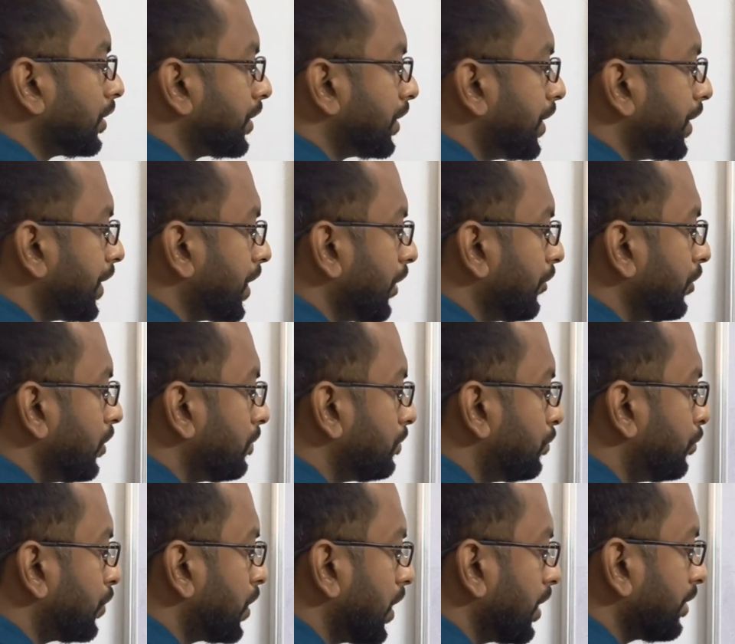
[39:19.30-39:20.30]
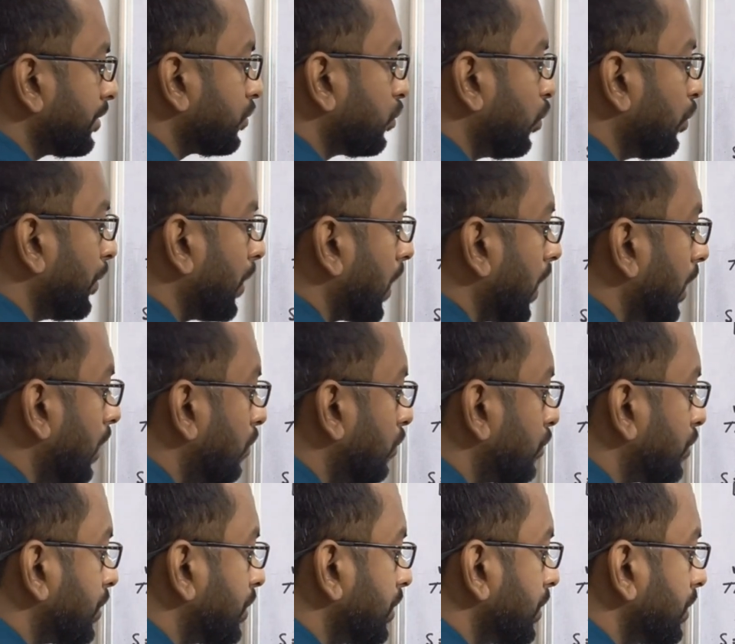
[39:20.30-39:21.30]
Theta will put as omega into
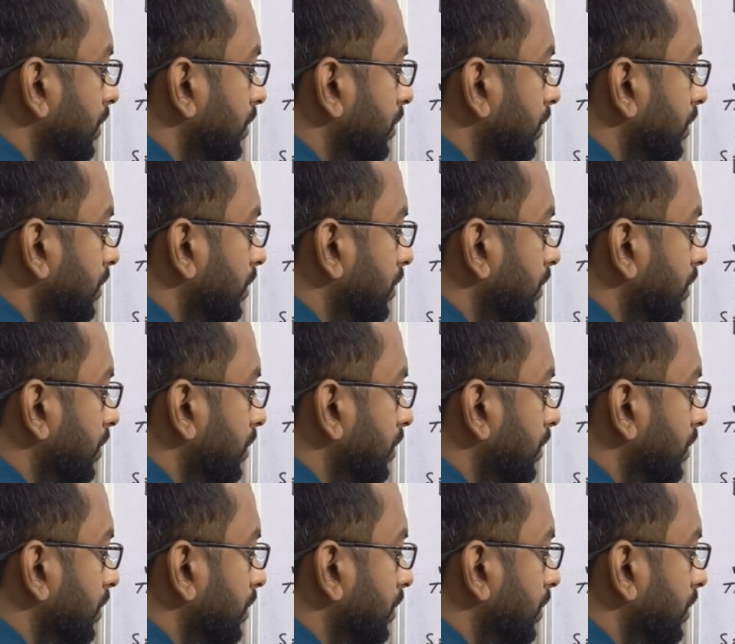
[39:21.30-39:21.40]
t,